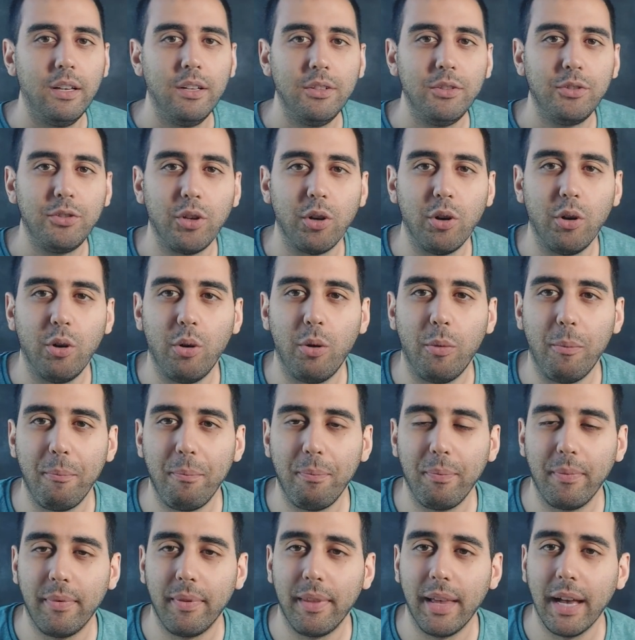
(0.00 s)
So
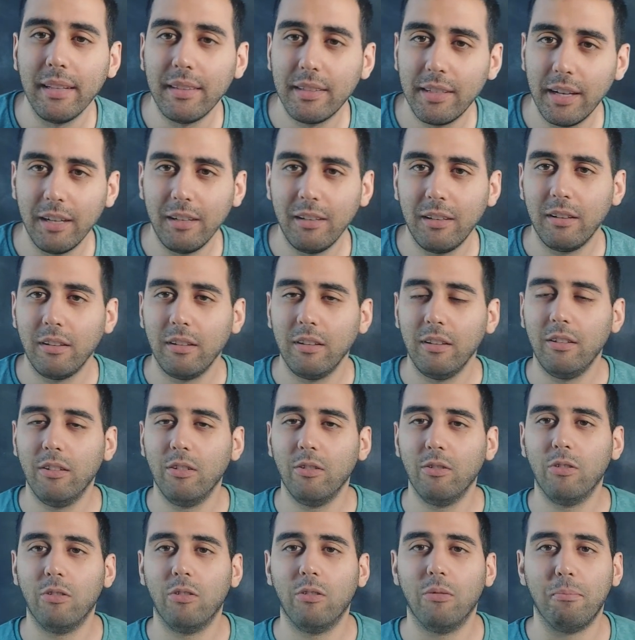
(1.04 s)
that's it.
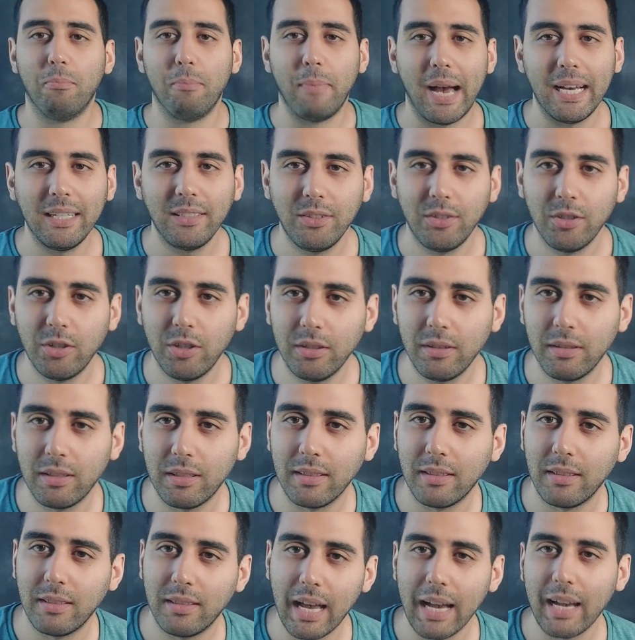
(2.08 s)
You mastered the
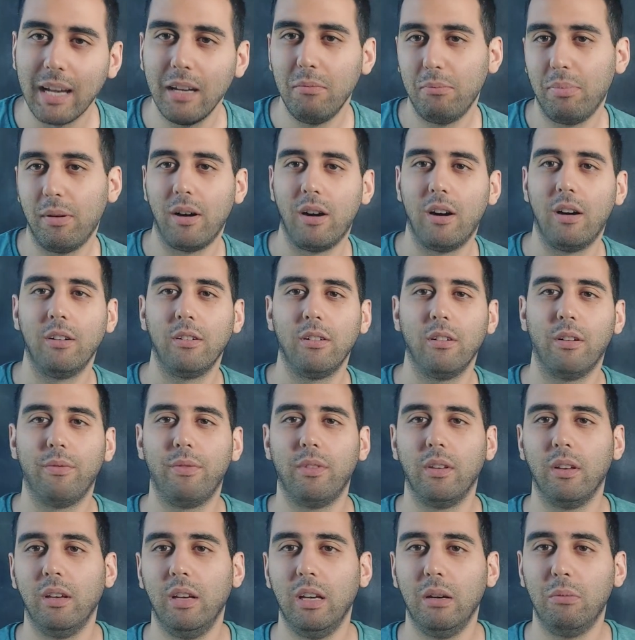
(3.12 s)
second part of
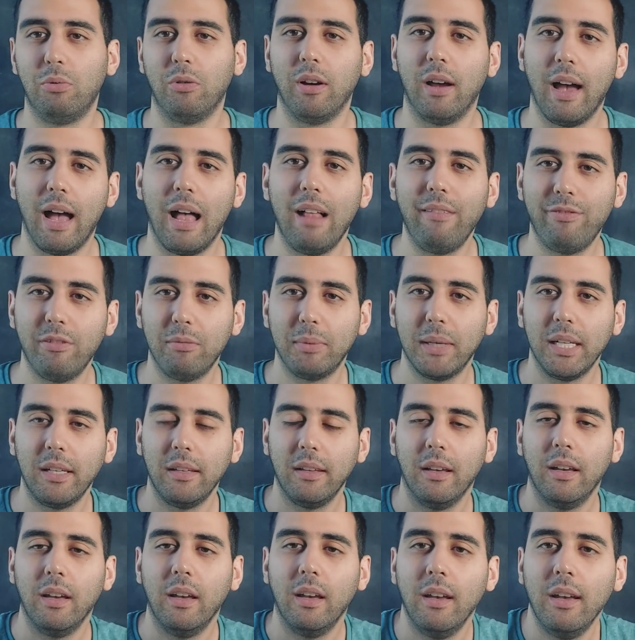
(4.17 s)
the Hebrew alphabet.
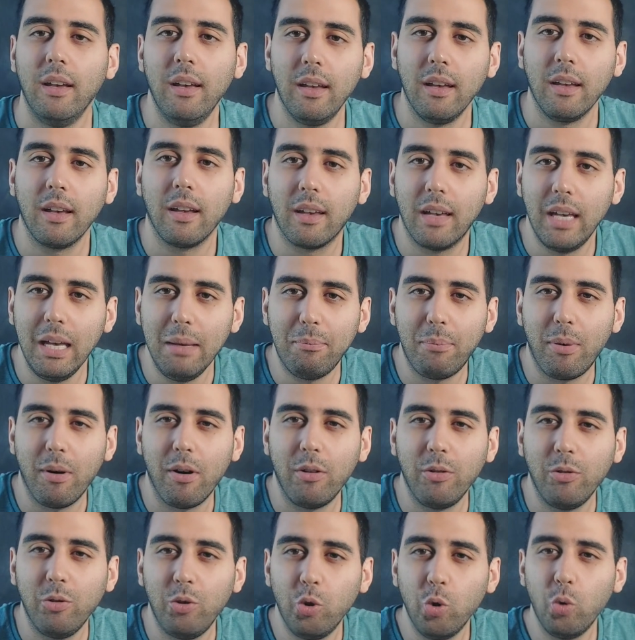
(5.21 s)
Keep
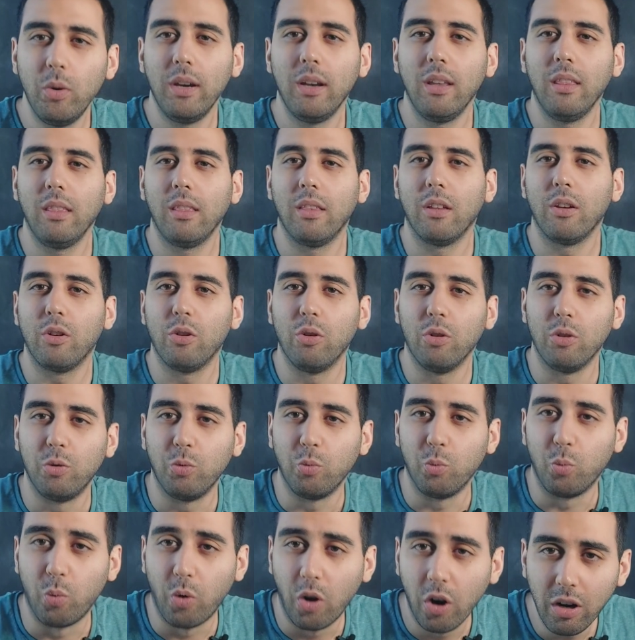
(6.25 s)
on doing the good
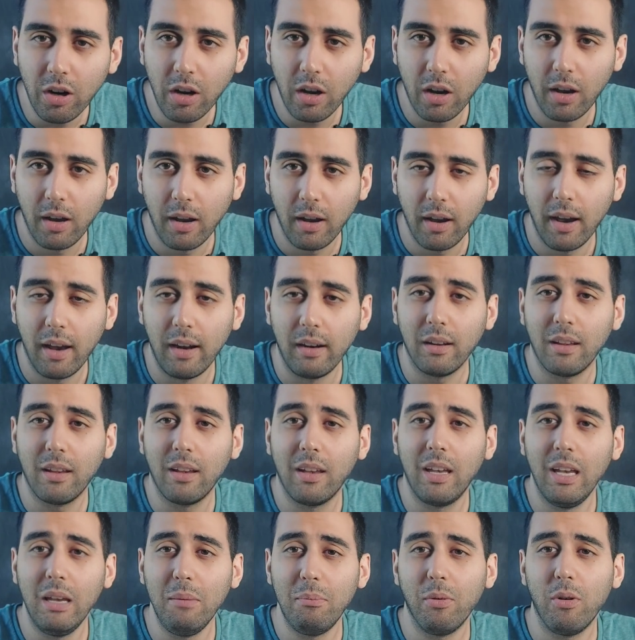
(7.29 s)
work and
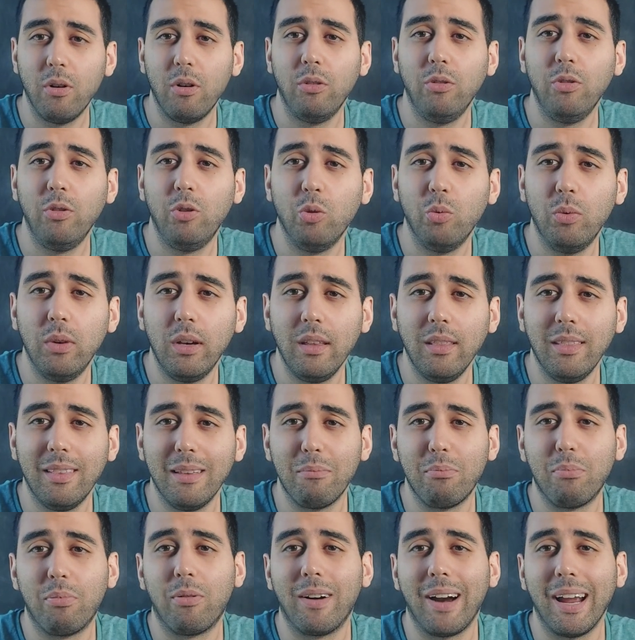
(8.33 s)
keep on doing the
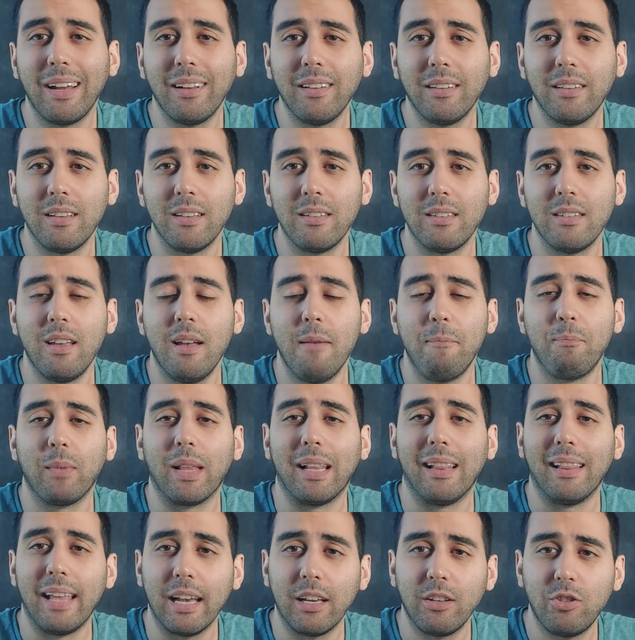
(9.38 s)
practice
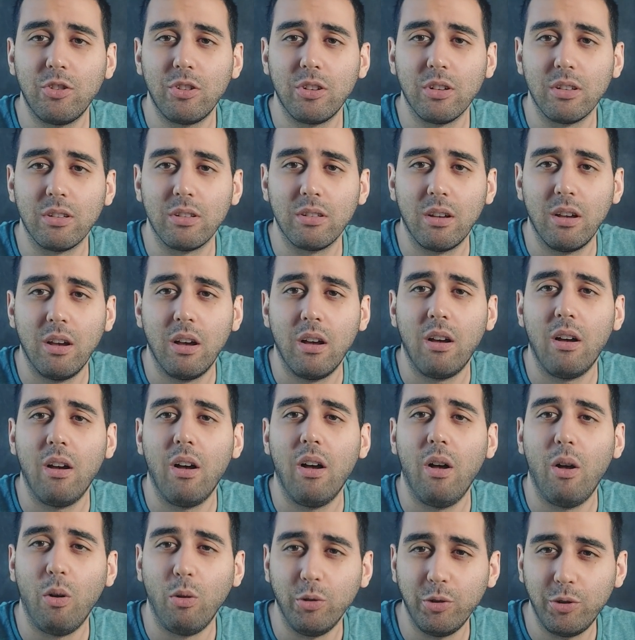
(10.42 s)
lectures
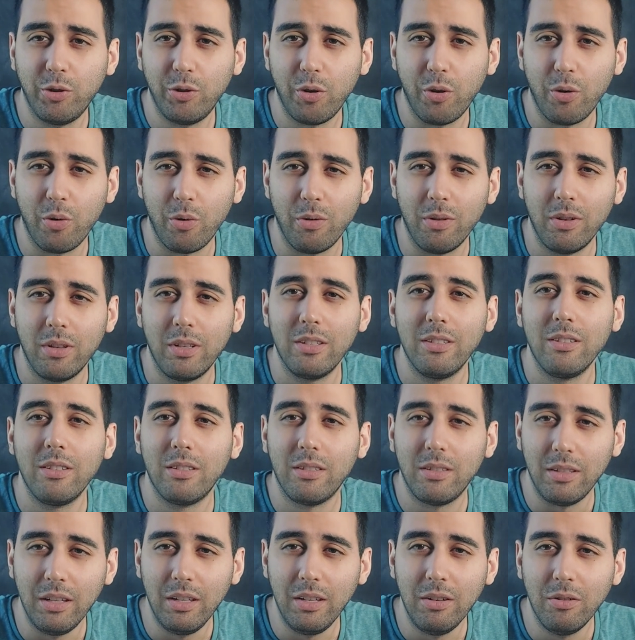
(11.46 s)
also.
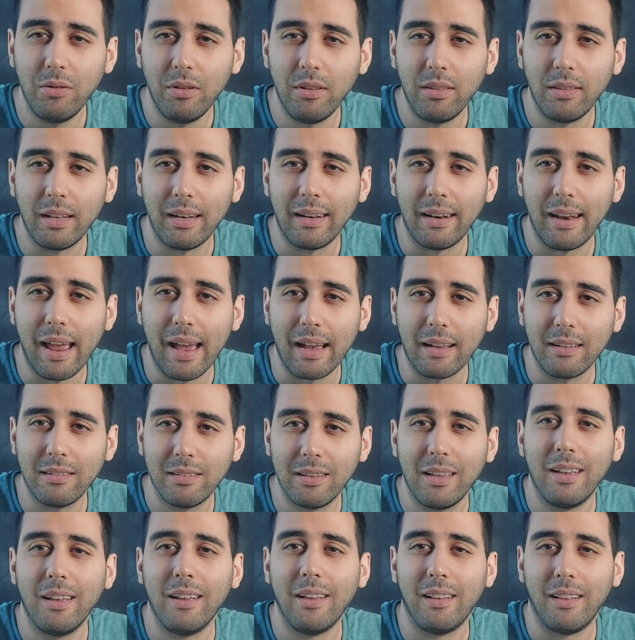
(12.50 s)
See you in the next
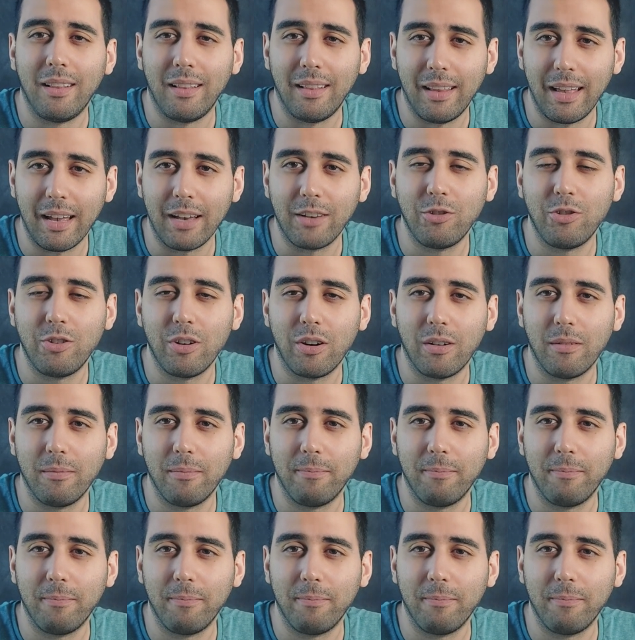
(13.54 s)
lecture.